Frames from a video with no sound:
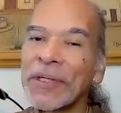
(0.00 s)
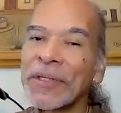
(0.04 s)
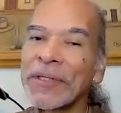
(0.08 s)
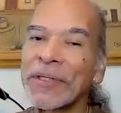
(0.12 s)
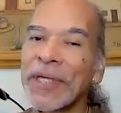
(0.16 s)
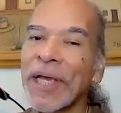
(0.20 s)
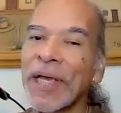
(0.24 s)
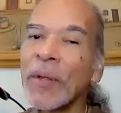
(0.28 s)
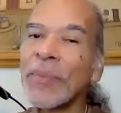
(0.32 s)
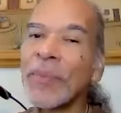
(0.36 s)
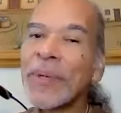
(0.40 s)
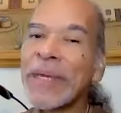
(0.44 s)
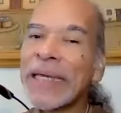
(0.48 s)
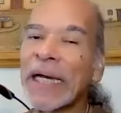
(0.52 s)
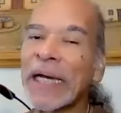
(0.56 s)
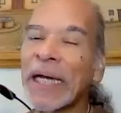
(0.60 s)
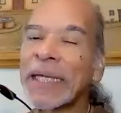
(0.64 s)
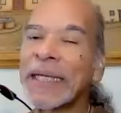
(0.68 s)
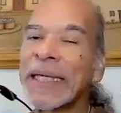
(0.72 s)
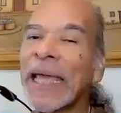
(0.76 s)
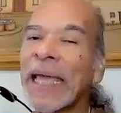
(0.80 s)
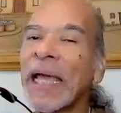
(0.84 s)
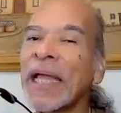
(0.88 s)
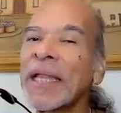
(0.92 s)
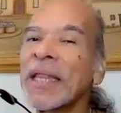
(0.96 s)
Tell me
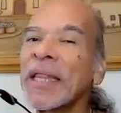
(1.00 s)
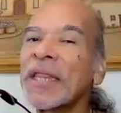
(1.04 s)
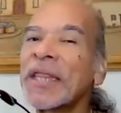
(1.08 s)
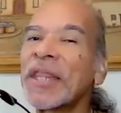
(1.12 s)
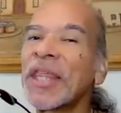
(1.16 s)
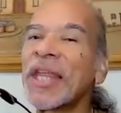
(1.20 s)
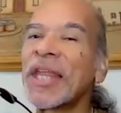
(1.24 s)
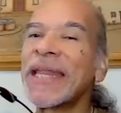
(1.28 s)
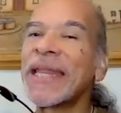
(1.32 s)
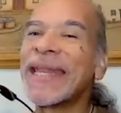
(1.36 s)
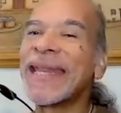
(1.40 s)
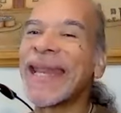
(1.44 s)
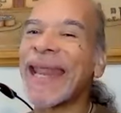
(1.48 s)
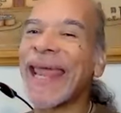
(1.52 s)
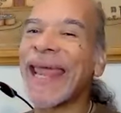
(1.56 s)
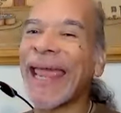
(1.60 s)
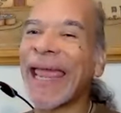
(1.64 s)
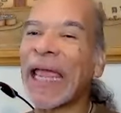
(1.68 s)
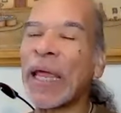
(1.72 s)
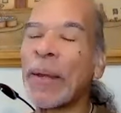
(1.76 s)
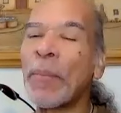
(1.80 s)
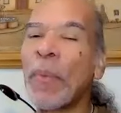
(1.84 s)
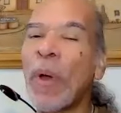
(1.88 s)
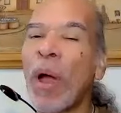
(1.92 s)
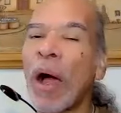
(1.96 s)
again the
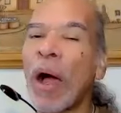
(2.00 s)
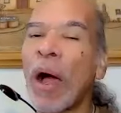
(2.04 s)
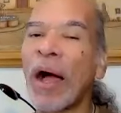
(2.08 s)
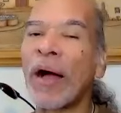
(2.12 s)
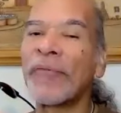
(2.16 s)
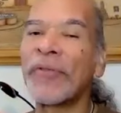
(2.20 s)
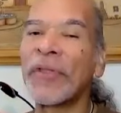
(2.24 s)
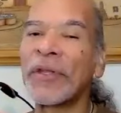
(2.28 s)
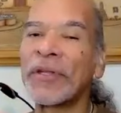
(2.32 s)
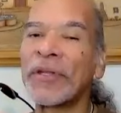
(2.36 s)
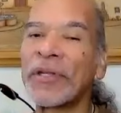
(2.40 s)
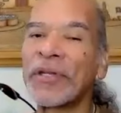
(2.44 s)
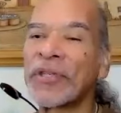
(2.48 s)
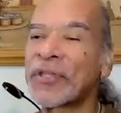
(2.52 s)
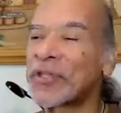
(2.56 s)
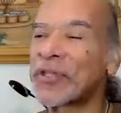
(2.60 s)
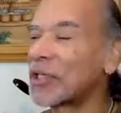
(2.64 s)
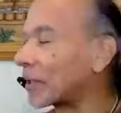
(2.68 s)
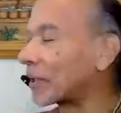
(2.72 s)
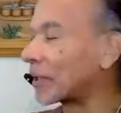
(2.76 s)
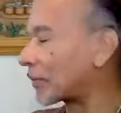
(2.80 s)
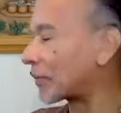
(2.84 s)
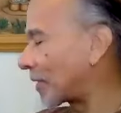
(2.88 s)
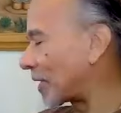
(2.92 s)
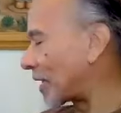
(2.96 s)
name of the
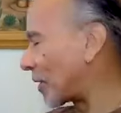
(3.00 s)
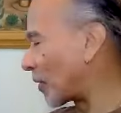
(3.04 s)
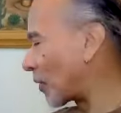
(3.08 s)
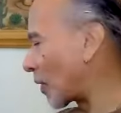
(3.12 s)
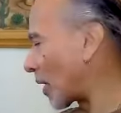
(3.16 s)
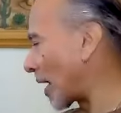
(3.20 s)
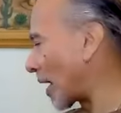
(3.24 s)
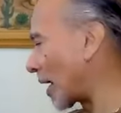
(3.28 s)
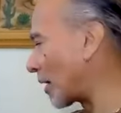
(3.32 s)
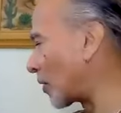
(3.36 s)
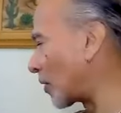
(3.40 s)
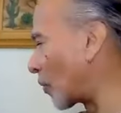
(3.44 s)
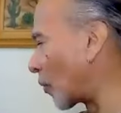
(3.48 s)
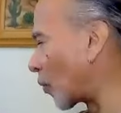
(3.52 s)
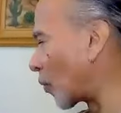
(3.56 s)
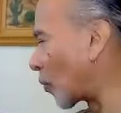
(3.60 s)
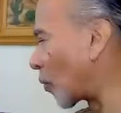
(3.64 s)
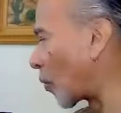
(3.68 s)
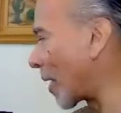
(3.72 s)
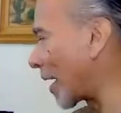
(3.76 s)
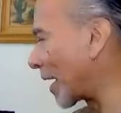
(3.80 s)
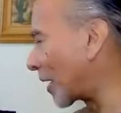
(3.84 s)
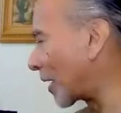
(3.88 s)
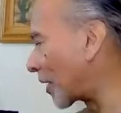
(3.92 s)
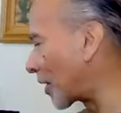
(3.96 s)
distillery and
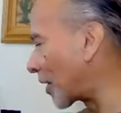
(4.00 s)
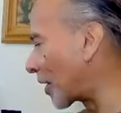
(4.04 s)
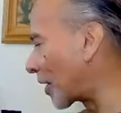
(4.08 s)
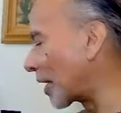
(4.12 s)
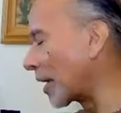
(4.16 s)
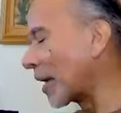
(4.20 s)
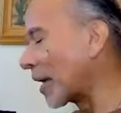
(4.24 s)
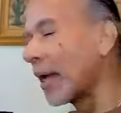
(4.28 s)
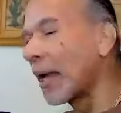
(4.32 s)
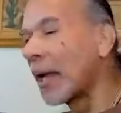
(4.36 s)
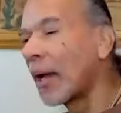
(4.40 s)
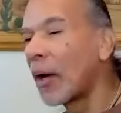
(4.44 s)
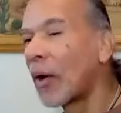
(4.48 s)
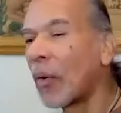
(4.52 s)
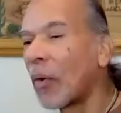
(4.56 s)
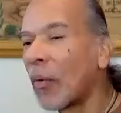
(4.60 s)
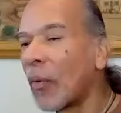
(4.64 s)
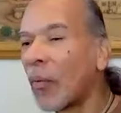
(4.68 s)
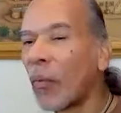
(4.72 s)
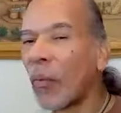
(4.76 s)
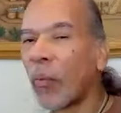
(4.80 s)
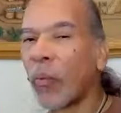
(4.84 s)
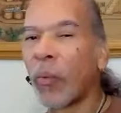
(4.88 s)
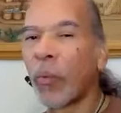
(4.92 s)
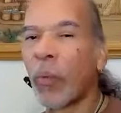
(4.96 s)
where
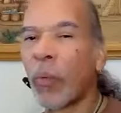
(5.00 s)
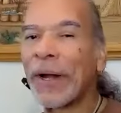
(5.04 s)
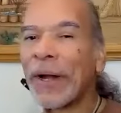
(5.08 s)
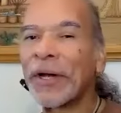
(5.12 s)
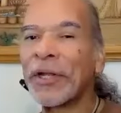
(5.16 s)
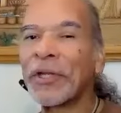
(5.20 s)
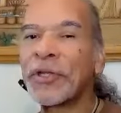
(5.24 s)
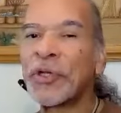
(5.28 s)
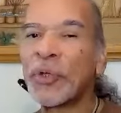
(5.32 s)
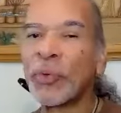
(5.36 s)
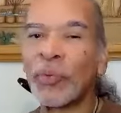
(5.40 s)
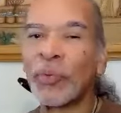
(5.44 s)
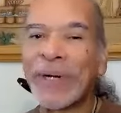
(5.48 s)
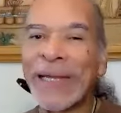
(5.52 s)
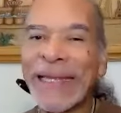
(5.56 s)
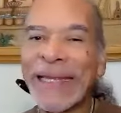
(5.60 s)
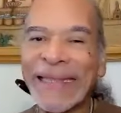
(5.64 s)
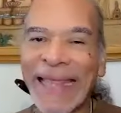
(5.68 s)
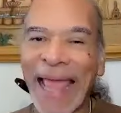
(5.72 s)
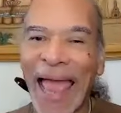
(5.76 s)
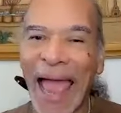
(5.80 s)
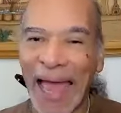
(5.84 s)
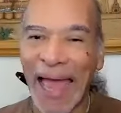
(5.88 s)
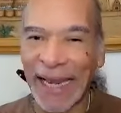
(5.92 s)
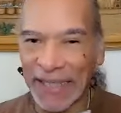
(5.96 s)
did you
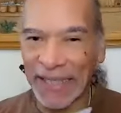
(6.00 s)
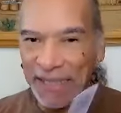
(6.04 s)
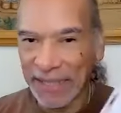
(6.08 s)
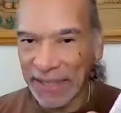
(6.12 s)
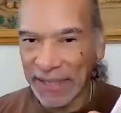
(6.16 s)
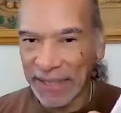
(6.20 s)
read that?